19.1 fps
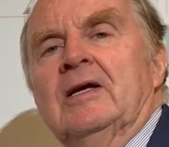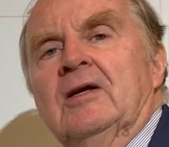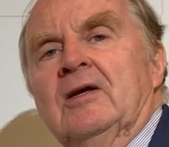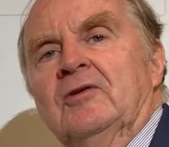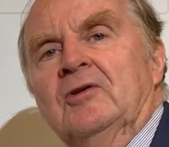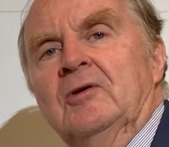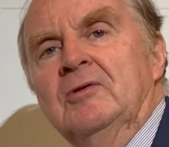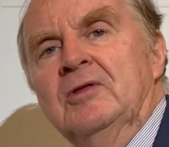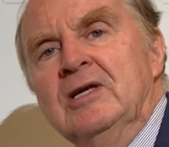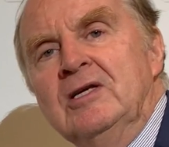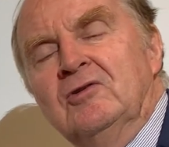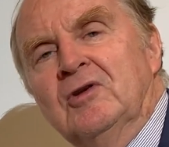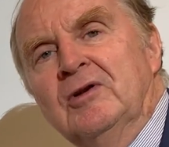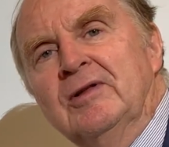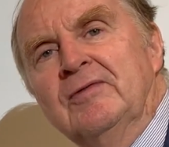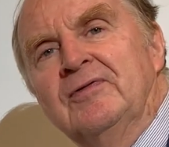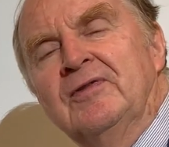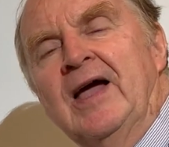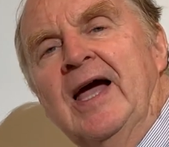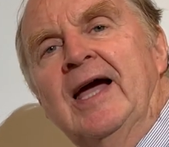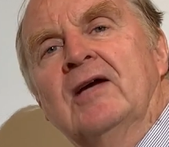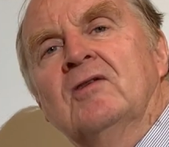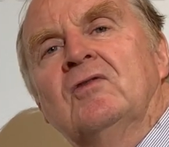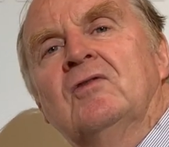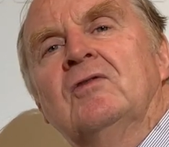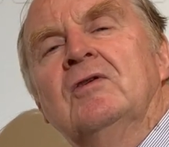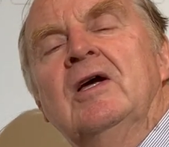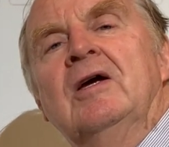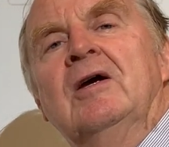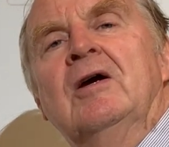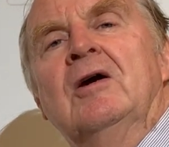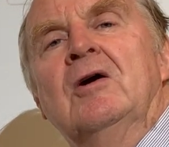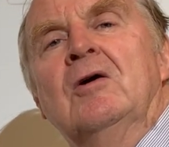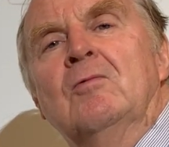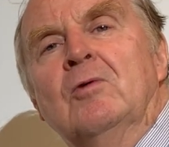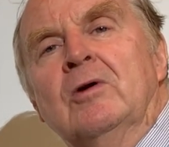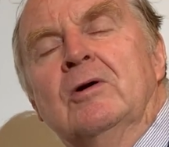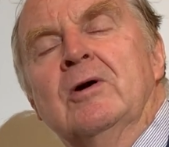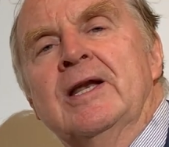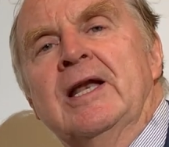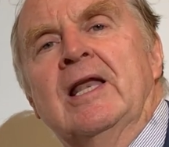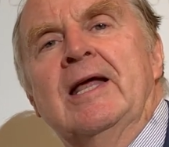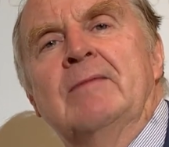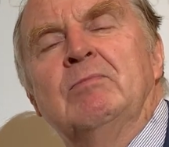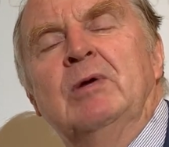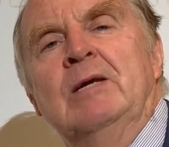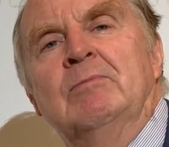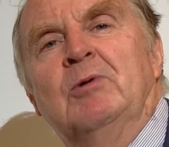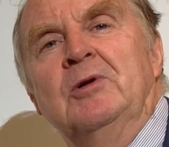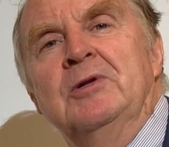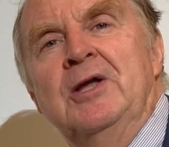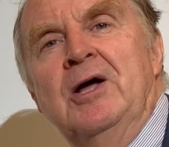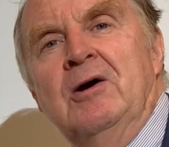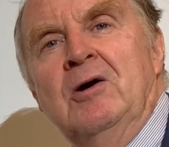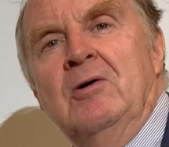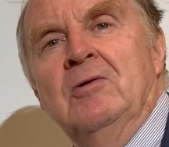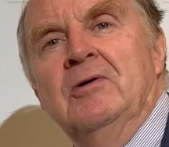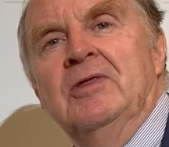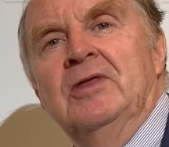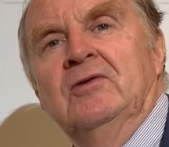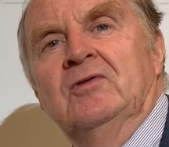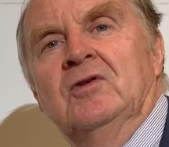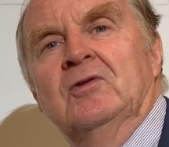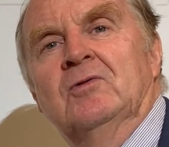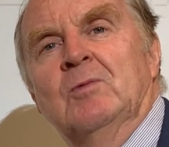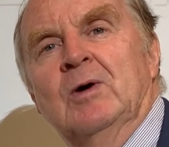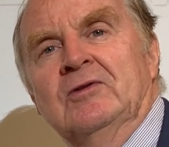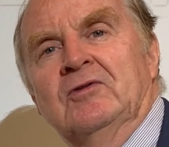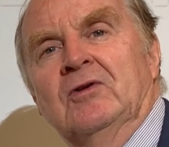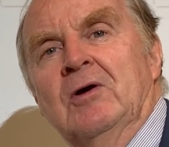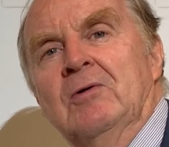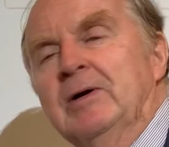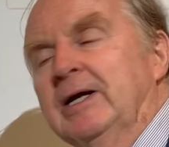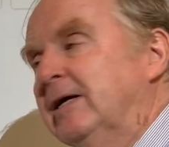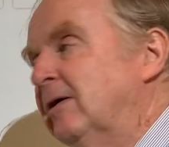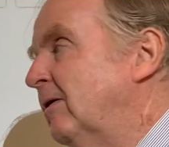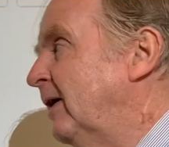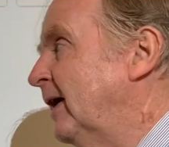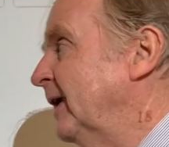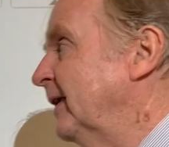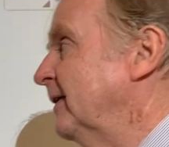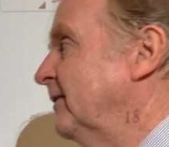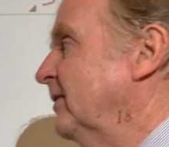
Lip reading: So these are the facts. We're going to let people know this is what's going on.